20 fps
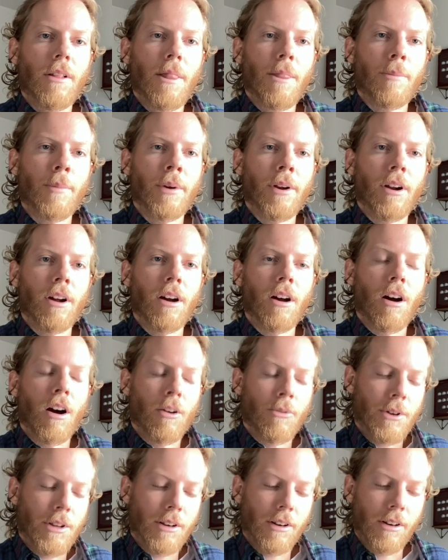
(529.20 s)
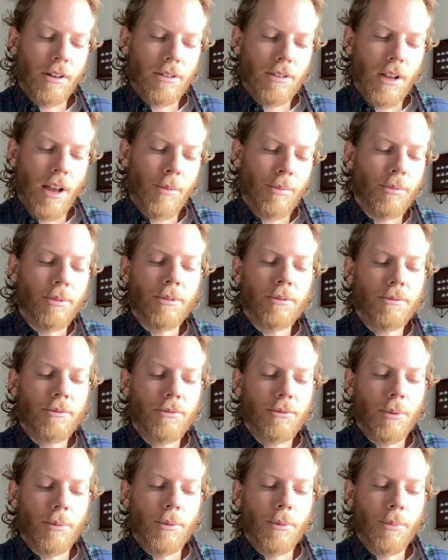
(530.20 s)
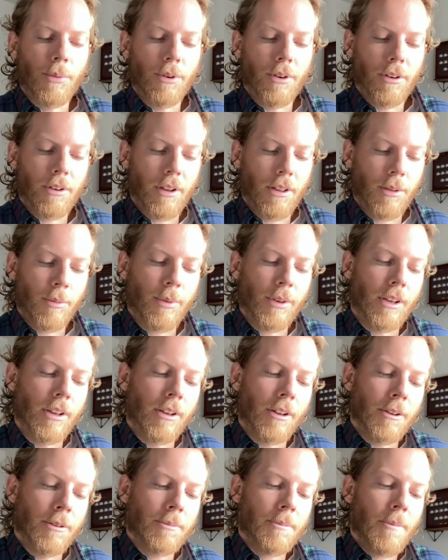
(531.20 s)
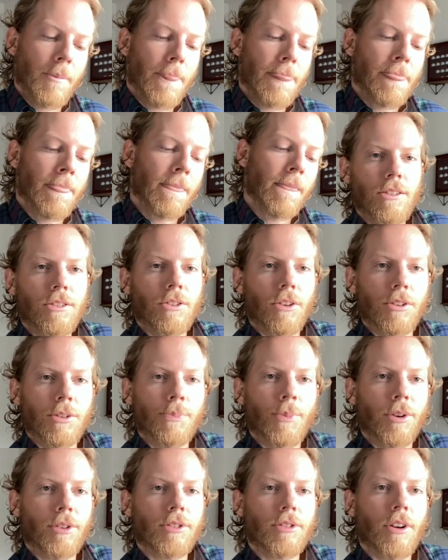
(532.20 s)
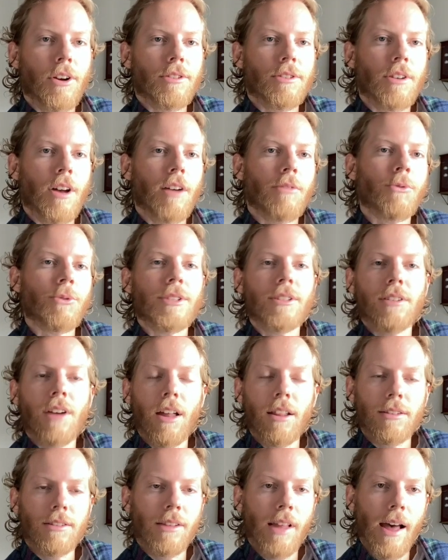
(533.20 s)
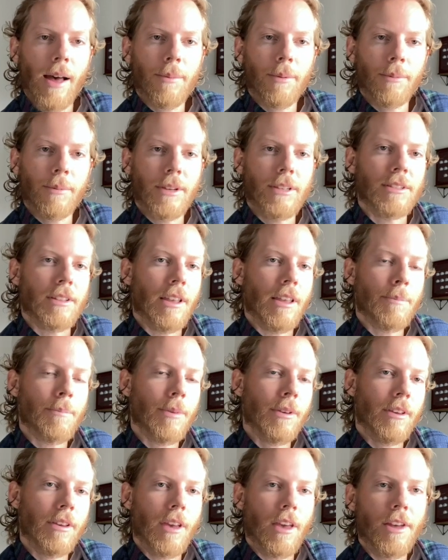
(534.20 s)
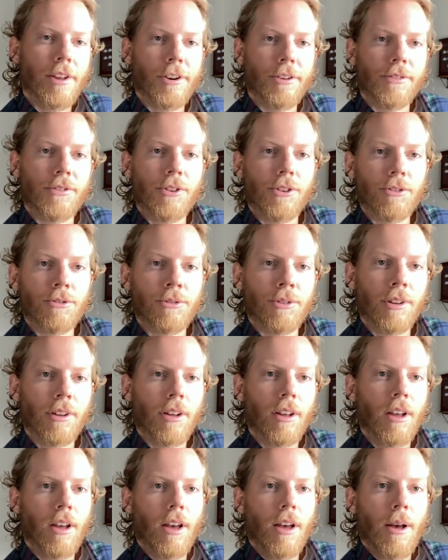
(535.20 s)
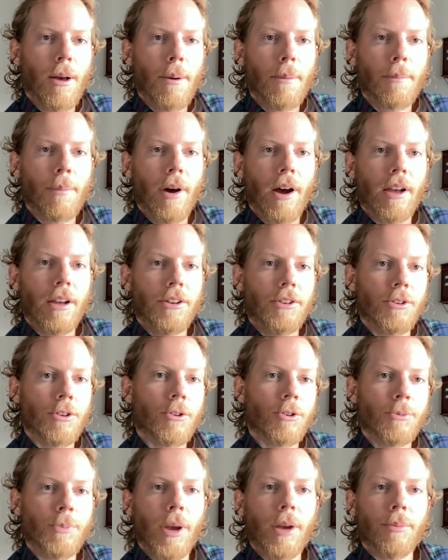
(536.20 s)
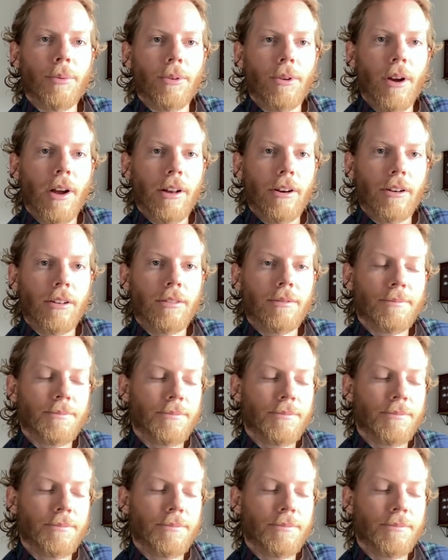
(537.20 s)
But I'll read an example from the book at the beginning. So this book starts off with Silas Lapham. He's being interviewed by a newspaper writer.